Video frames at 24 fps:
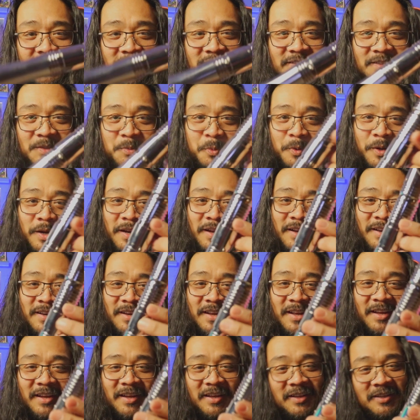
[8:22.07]
this is pretty
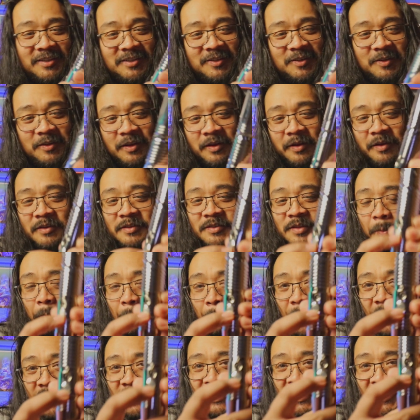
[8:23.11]
neat, dude. Look, here's a
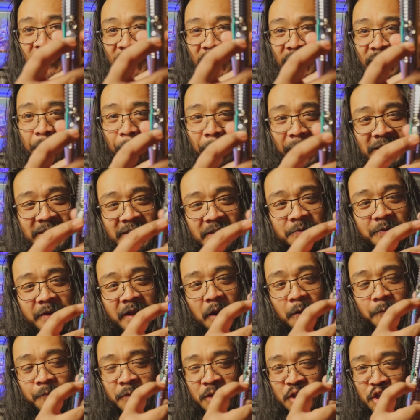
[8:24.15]
button right
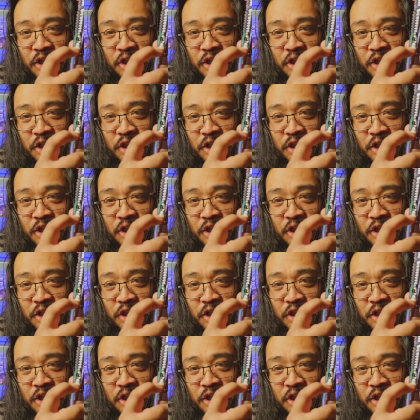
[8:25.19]
here.